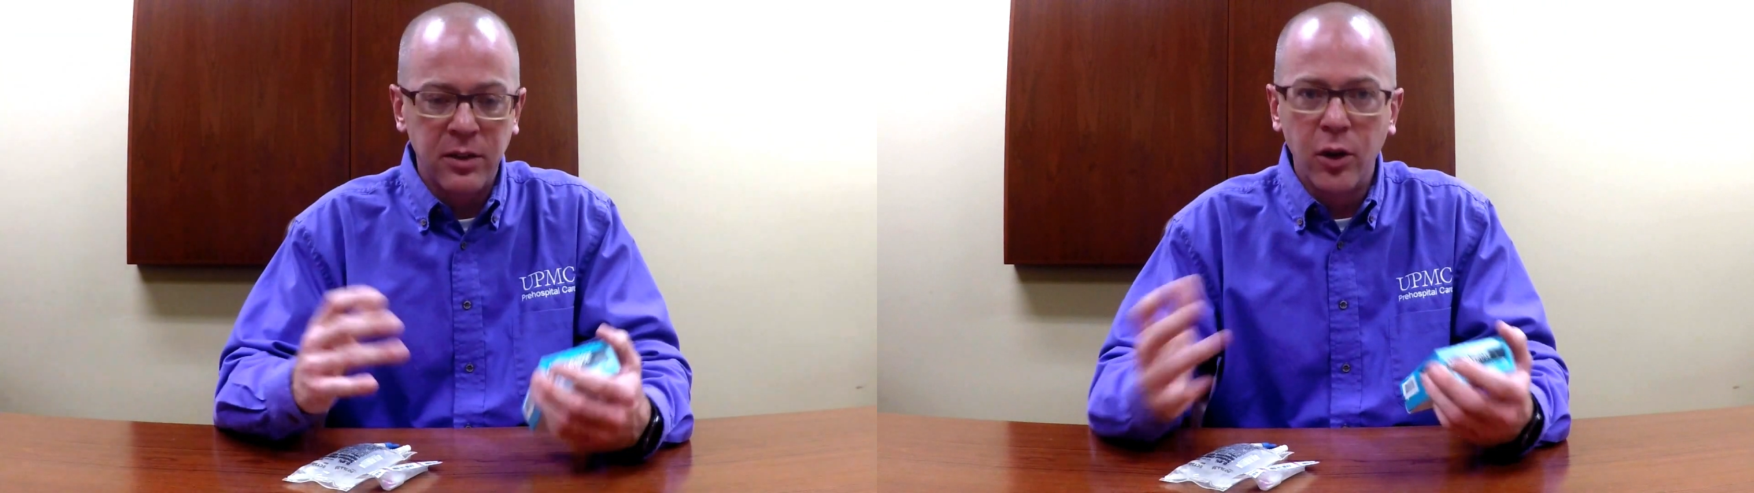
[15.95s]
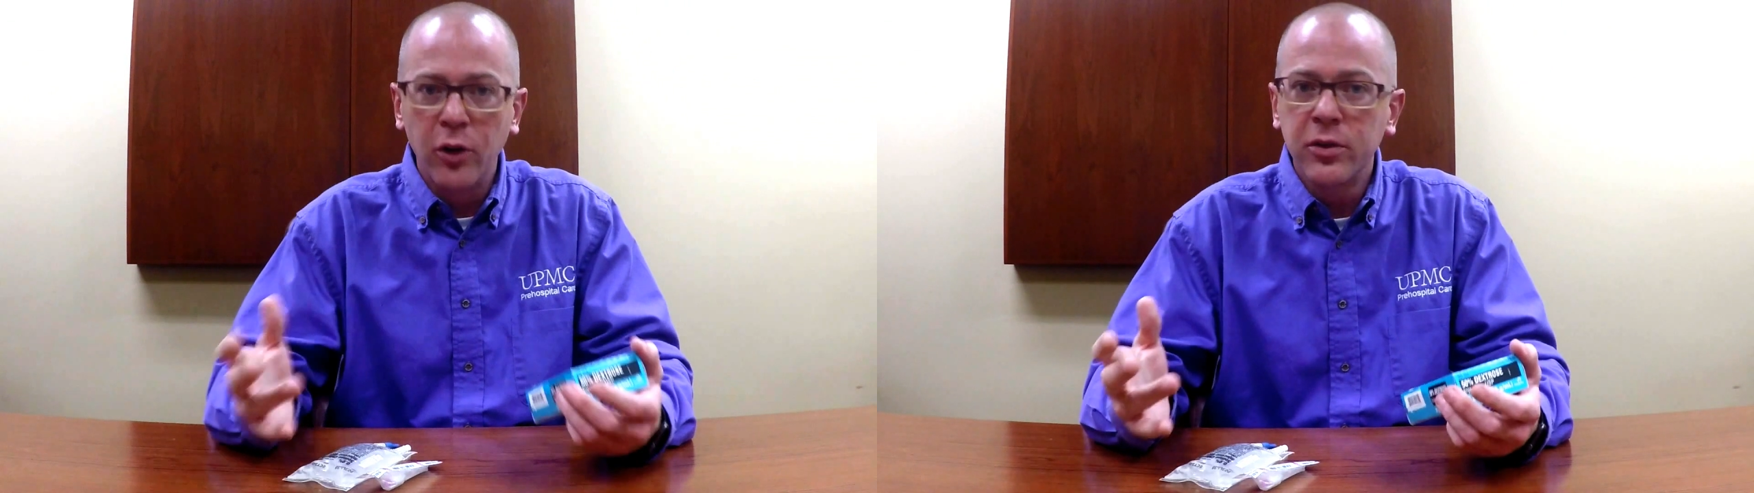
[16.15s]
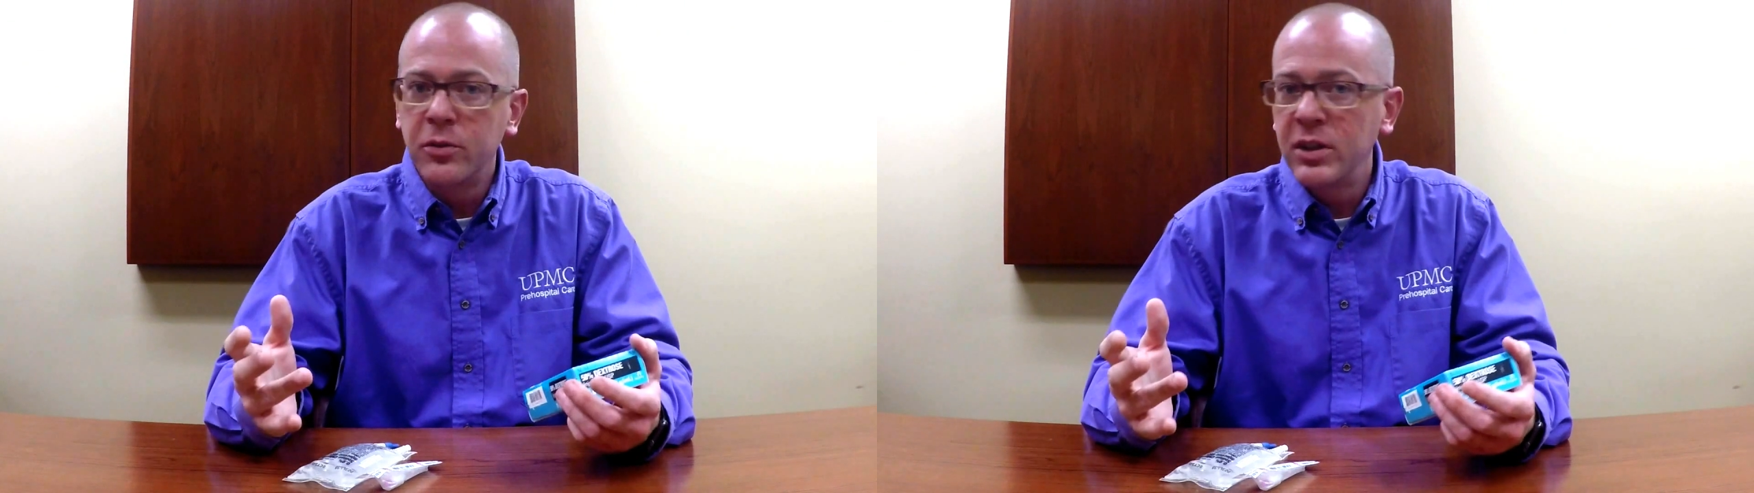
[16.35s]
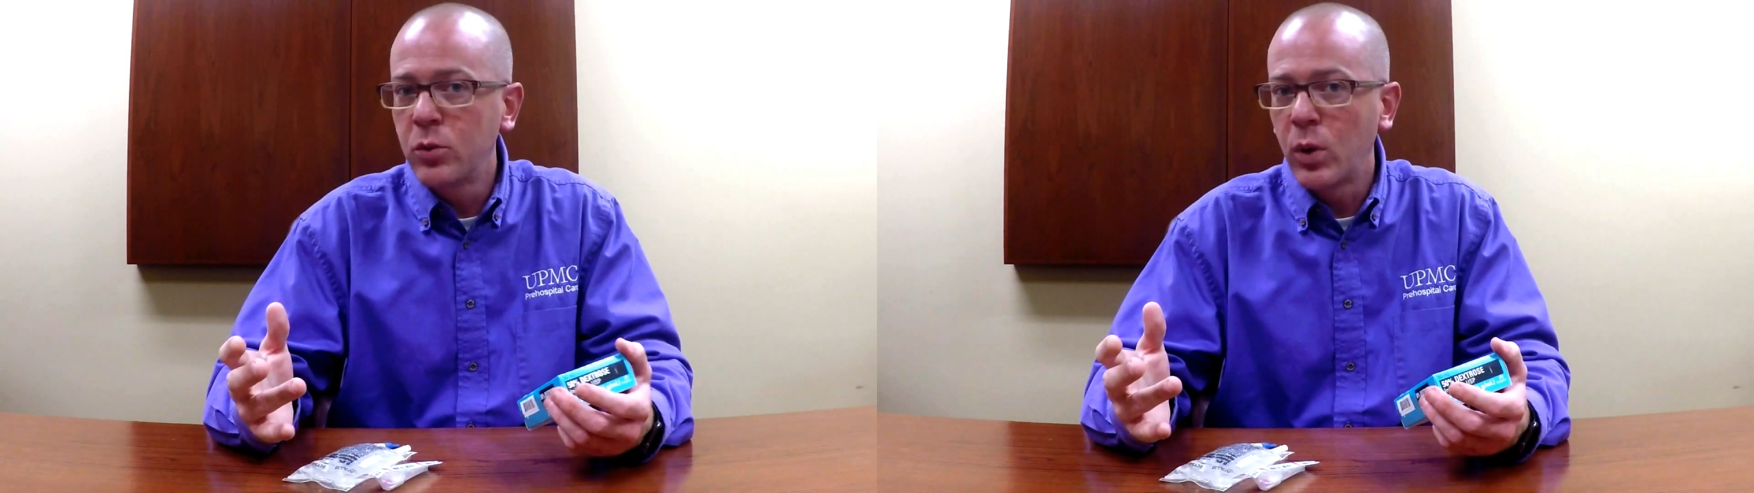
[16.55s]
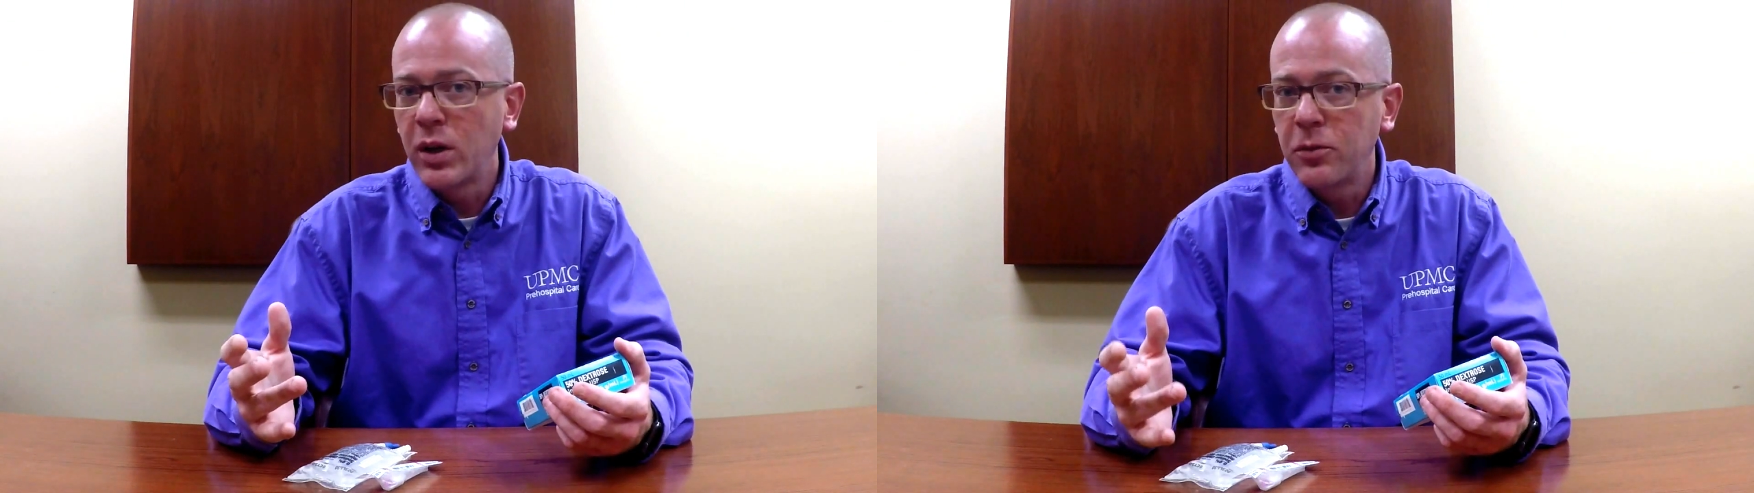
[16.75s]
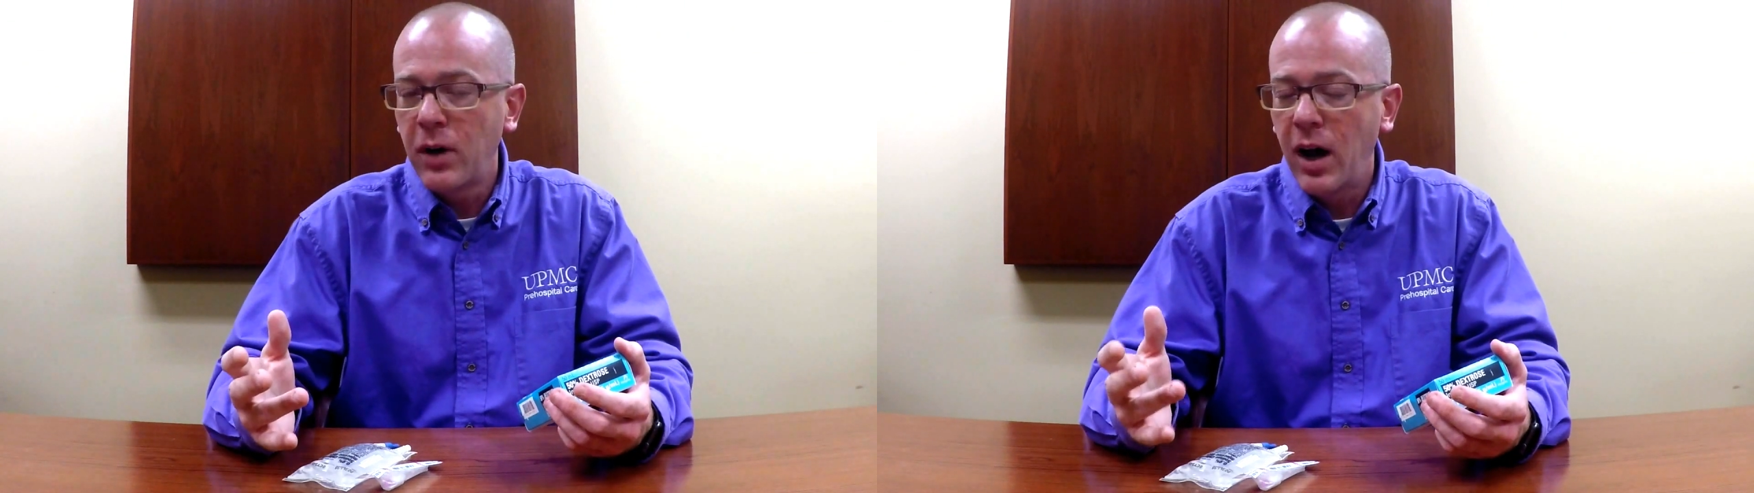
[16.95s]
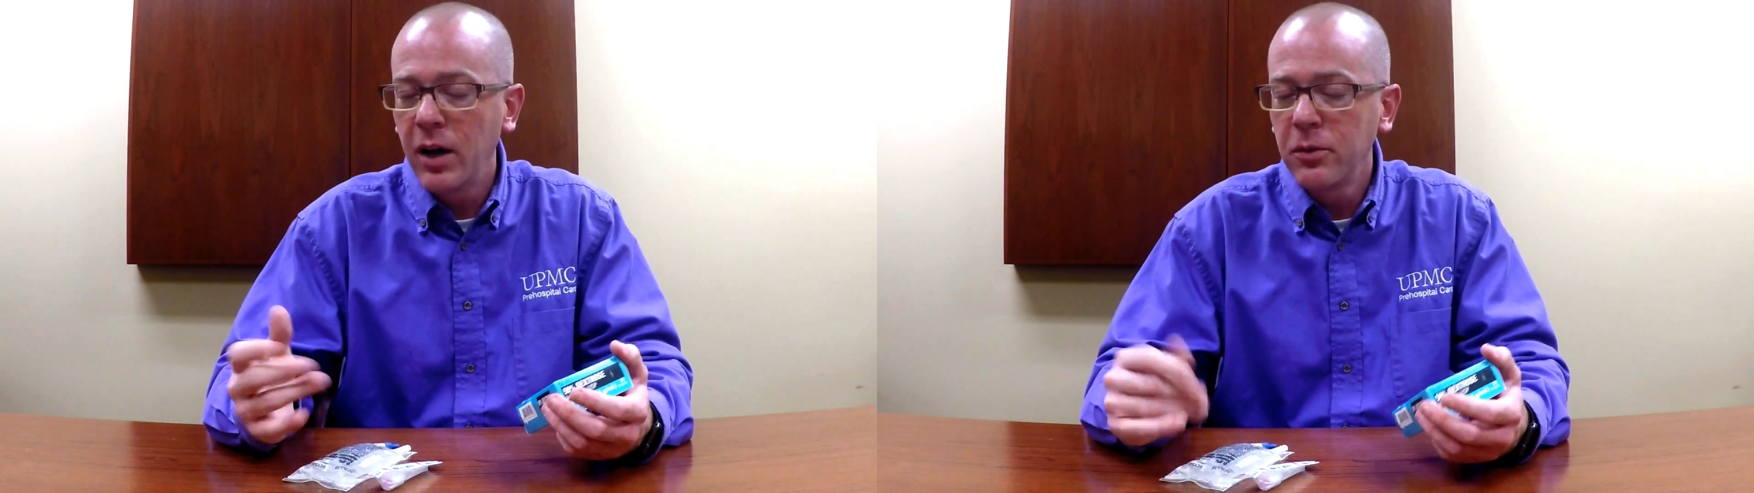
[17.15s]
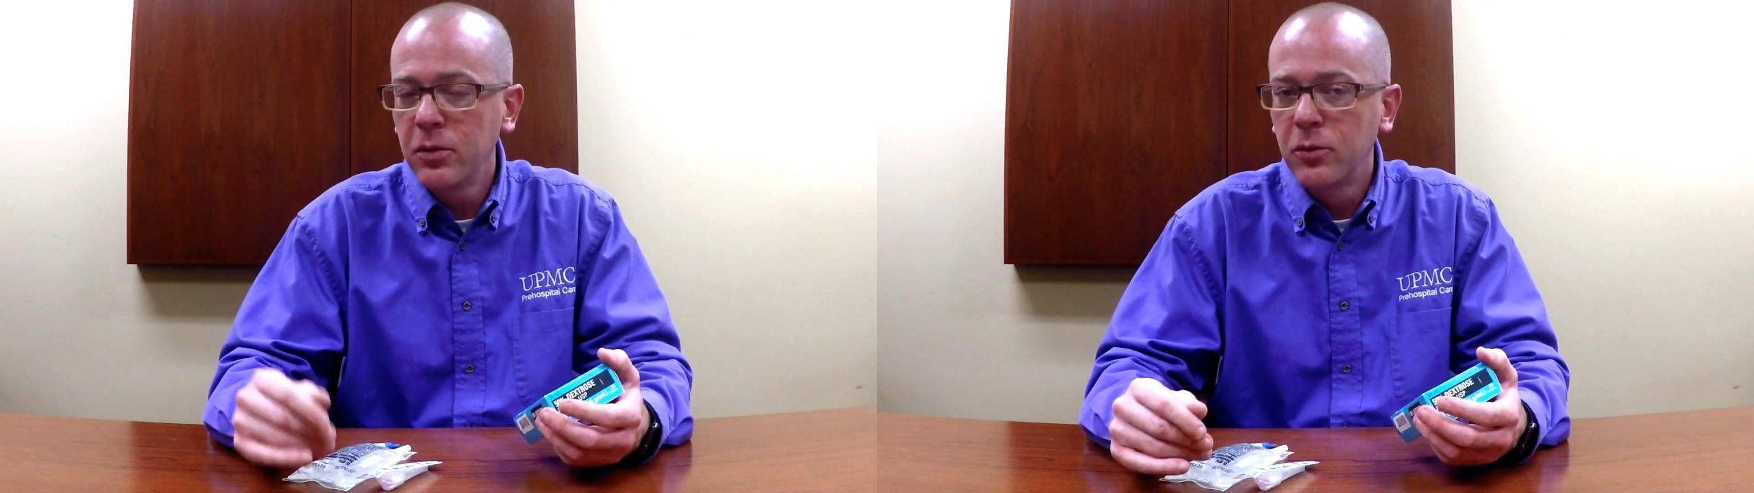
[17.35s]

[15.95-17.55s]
dose of D25